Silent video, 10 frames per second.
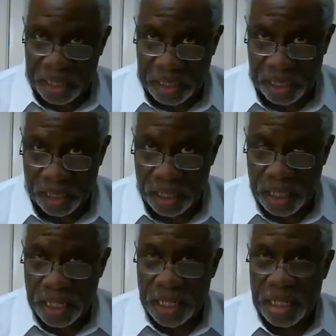18.
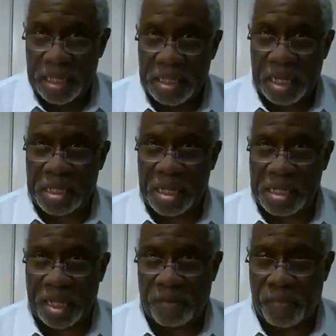This
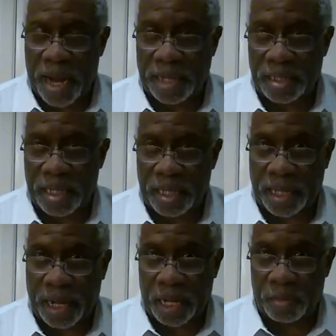is somebody that
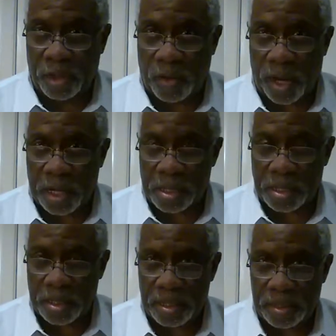came to Christ.